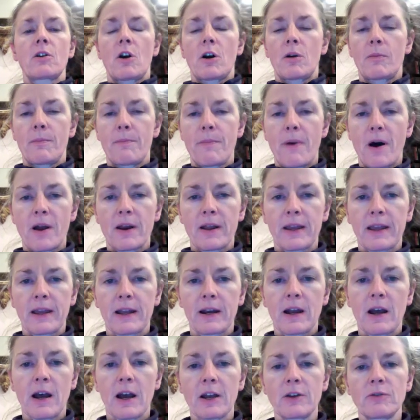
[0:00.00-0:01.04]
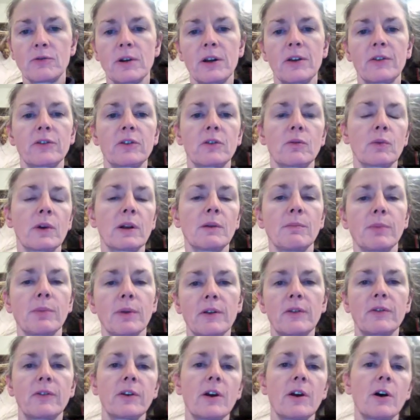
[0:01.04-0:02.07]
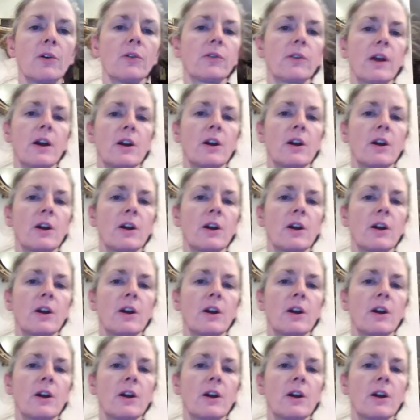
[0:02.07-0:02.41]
carbonic anhydrase in red blood cells,